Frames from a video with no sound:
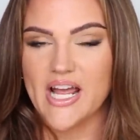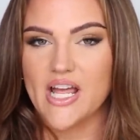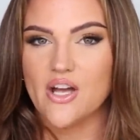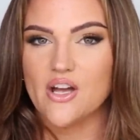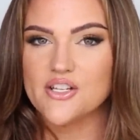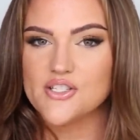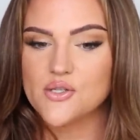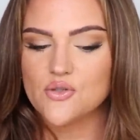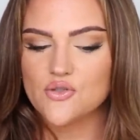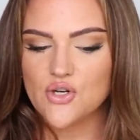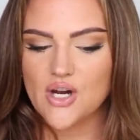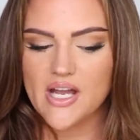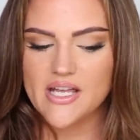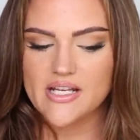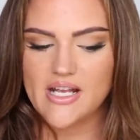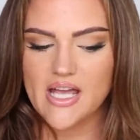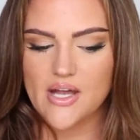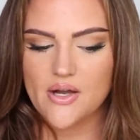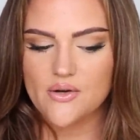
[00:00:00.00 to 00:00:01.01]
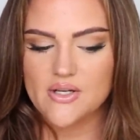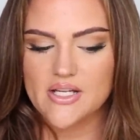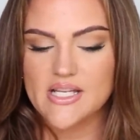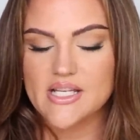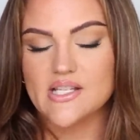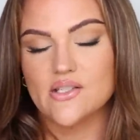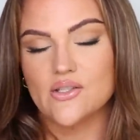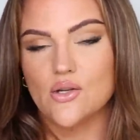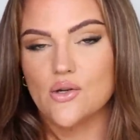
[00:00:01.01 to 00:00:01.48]
I also tried out
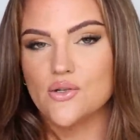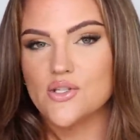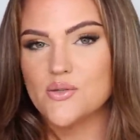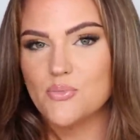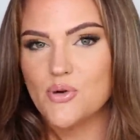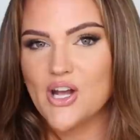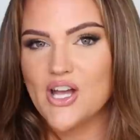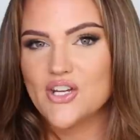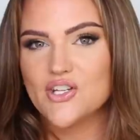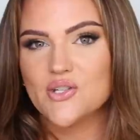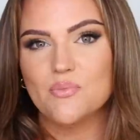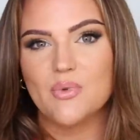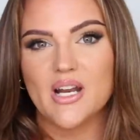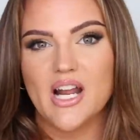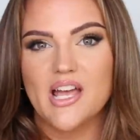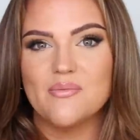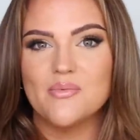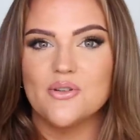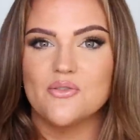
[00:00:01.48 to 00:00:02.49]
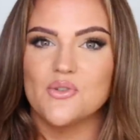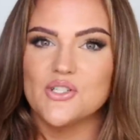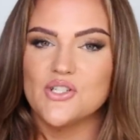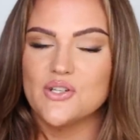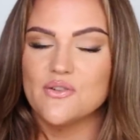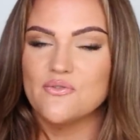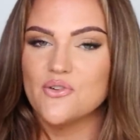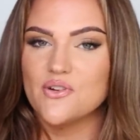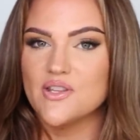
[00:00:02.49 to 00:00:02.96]
his nose brush, but I've been
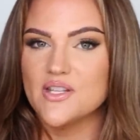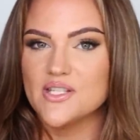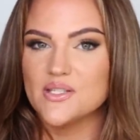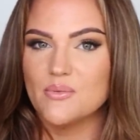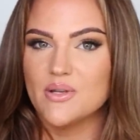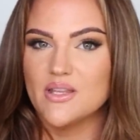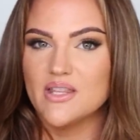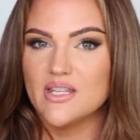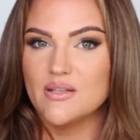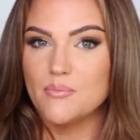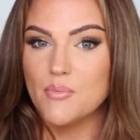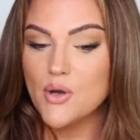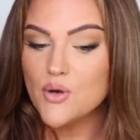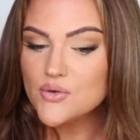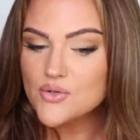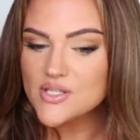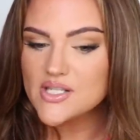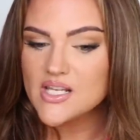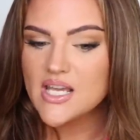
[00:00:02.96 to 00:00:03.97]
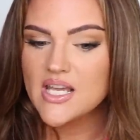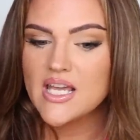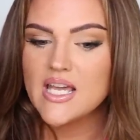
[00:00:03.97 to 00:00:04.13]
reaching for this one the most